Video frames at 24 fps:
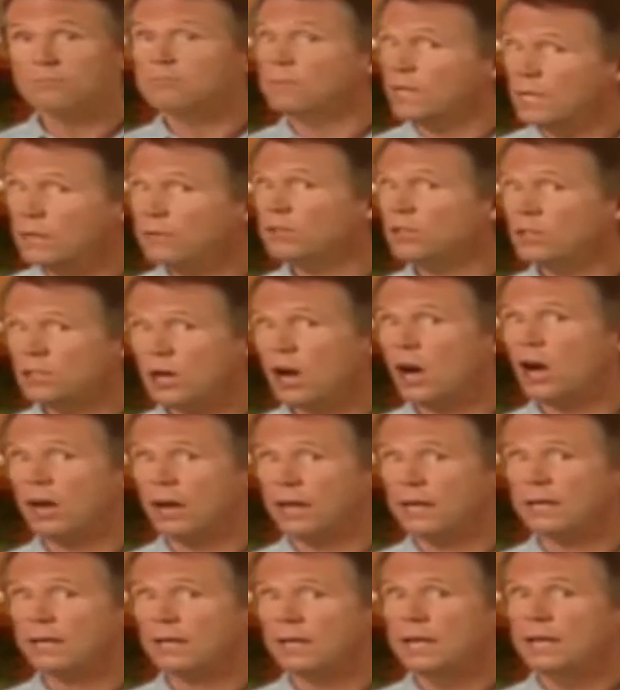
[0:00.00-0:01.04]
even
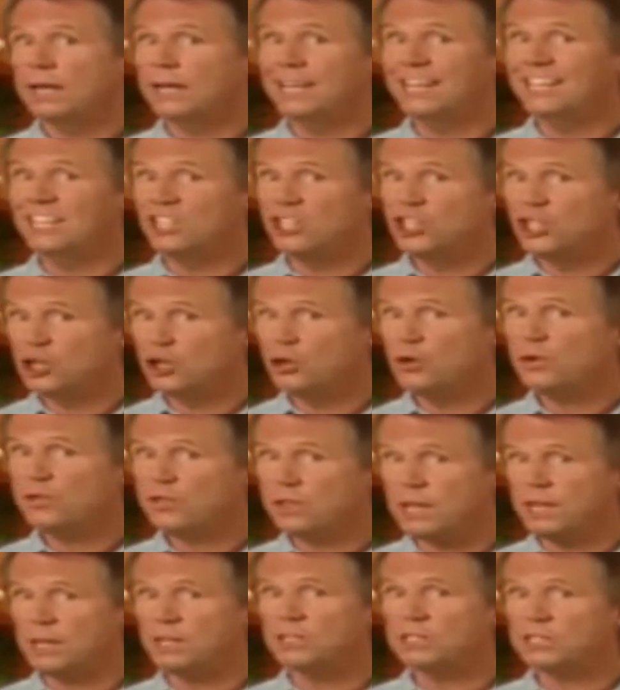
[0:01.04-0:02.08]
garlic, need two
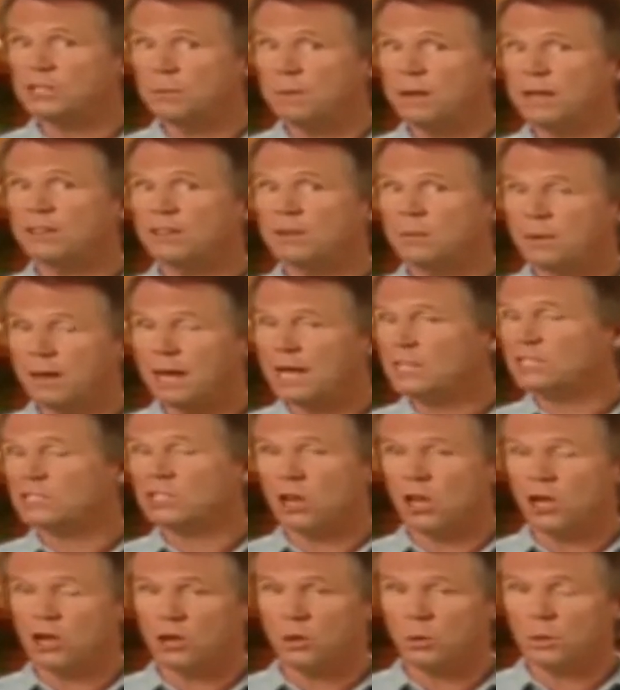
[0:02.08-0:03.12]
things to make them last
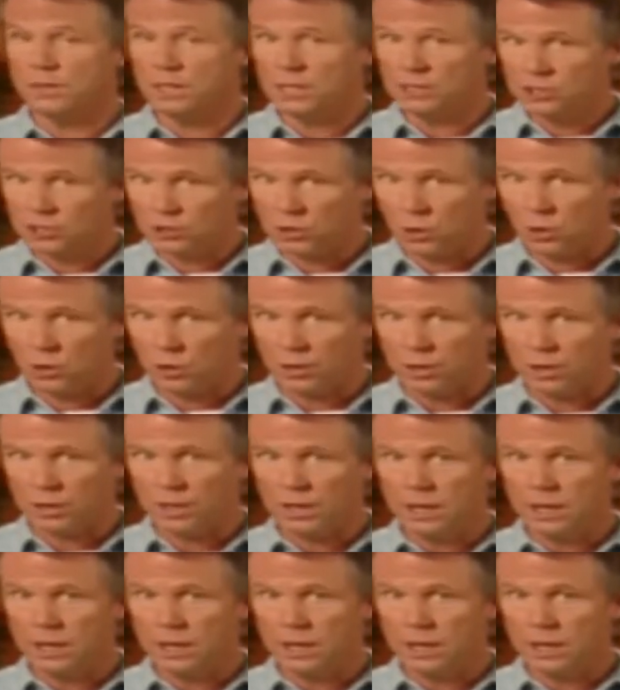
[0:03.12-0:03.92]
longer when they're stored.